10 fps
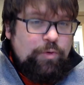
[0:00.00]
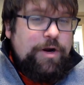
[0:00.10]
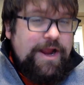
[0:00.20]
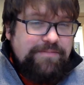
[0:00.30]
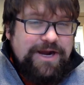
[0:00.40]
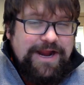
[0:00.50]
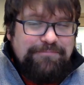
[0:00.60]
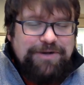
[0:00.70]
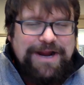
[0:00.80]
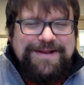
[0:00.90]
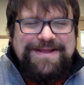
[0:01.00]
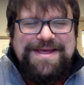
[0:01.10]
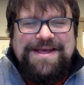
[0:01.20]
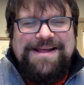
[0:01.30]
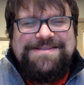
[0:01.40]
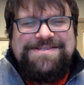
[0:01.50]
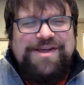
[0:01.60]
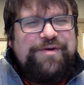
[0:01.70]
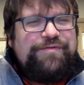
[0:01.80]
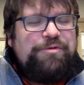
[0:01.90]
Or Abraham, right? And
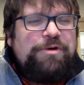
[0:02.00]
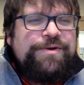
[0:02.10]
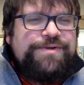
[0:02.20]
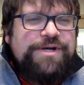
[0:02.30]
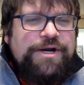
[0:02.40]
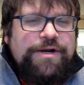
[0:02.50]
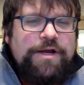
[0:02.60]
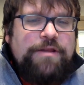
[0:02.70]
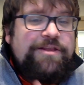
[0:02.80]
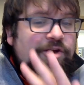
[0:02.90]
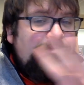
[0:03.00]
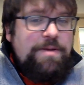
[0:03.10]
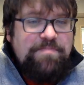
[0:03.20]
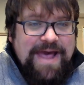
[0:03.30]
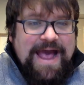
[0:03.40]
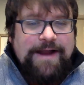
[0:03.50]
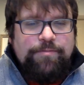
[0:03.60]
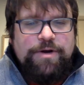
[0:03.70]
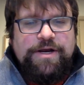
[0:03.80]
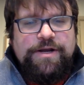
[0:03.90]
so if you want to turn a little bit
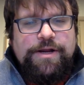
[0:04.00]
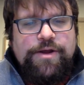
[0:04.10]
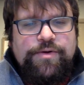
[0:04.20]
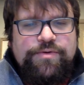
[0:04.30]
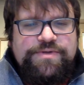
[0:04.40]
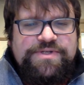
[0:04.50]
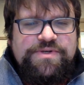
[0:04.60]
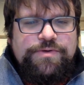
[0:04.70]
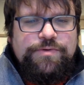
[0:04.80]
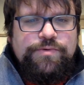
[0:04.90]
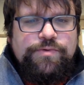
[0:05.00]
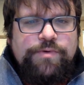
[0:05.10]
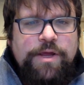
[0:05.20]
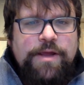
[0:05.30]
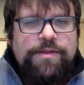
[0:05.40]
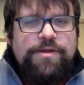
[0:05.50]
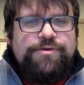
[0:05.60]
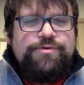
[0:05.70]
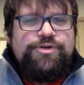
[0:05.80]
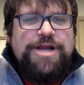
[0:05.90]
back, we're going to go to
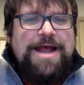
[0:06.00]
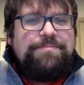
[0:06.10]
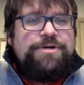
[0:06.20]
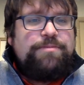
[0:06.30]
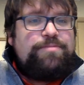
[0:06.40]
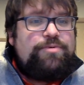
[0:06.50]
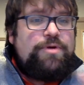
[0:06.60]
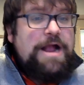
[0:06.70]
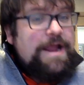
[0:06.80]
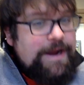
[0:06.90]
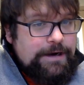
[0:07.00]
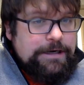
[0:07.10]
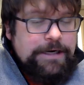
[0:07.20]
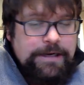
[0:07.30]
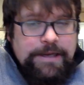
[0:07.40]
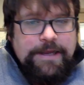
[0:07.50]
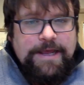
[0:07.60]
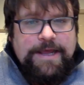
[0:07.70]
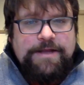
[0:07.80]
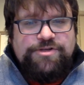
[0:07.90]
the chapter prior,
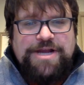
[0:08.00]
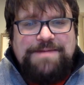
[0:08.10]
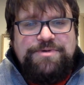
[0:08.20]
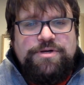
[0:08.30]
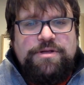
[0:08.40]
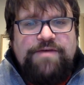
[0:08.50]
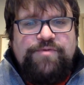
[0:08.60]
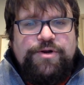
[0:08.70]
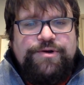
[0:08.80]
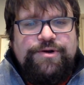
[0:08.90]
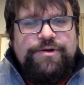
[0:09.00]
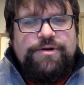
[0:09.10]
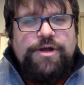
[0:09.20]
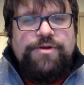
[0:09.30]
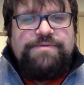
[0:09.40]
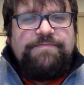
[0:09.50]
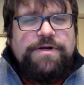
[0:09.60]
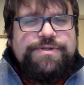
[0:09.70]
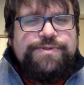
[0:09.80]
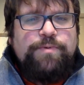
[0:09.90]
chapter 11, go to
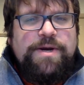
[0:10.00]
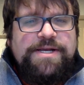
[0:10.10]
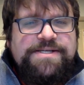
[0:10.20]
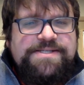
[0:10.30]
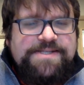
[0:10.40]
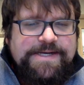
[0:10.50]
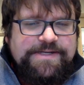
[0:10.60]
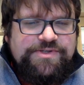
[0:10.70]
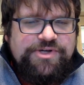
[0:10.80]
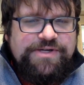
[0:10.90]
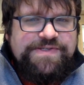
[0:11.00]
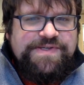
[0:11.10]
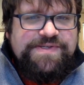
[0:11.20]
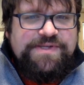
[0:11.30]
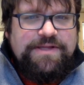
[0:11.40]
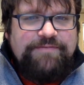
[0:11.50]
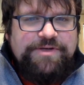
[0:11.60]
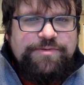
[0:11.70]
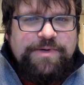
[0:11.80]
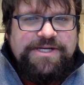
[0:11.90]
verse 26, Genesis
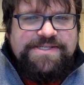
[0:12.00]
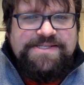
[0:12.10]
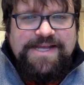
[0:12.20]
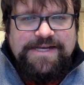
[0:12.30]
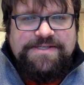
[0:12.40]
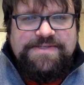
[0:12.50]
11:26.